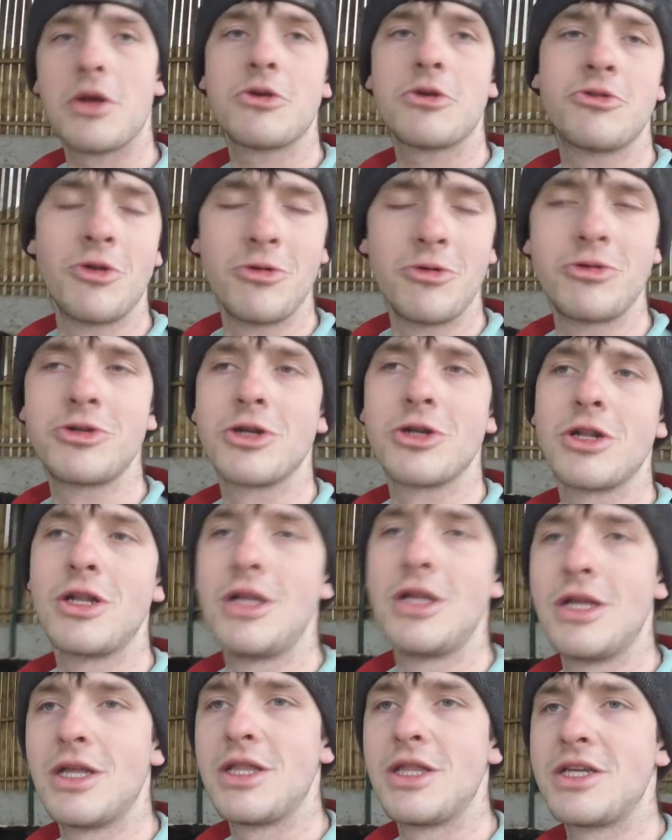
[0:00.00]

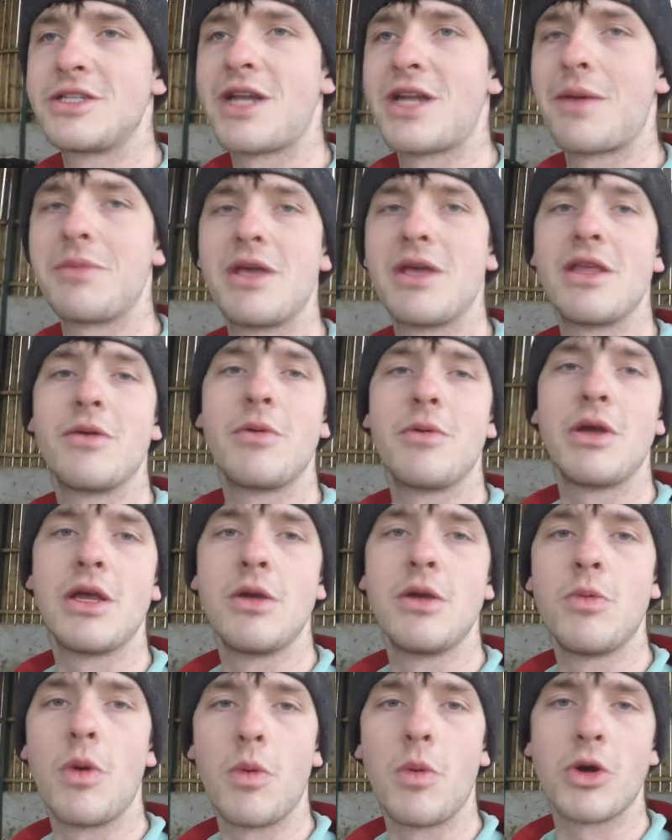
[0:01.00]
crucial this time of year that we're
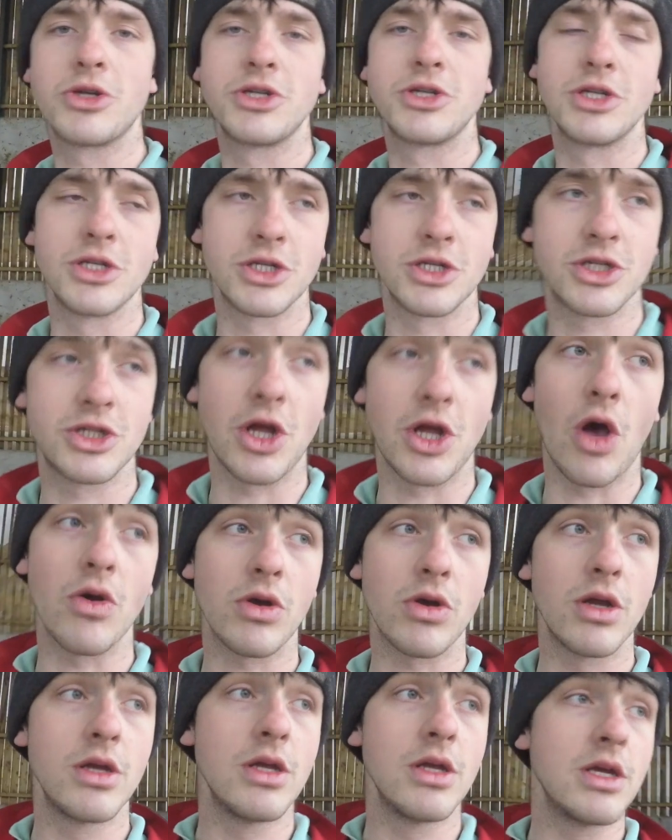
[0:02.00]
watching the
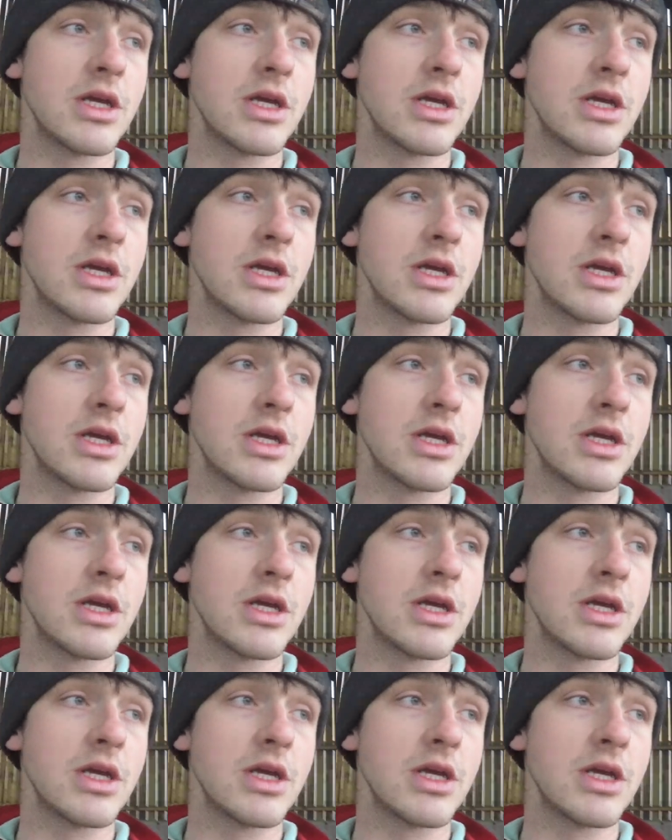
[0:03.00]
stock,